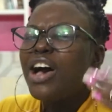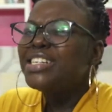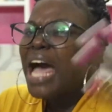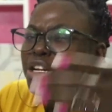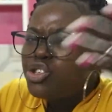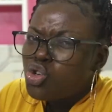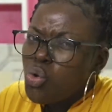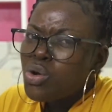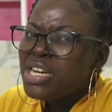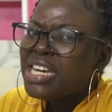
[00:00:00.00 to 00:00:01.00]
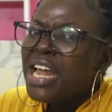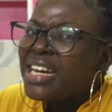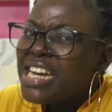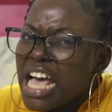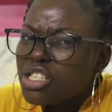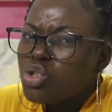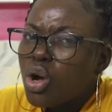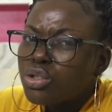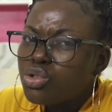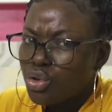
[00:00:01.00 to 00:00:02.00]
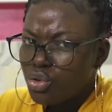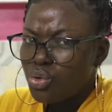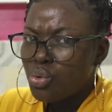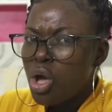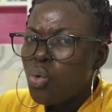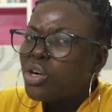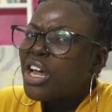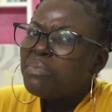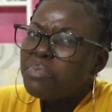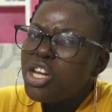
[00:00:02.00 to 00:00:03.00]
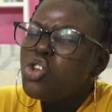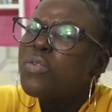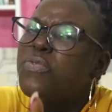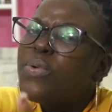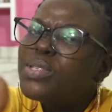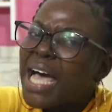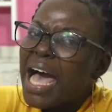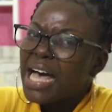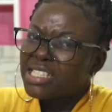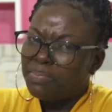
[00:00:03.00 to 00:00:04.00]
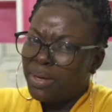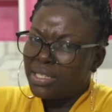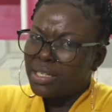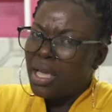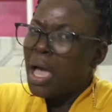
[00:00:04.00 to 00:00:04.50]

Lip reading: that dude next door to you could have been your future husband.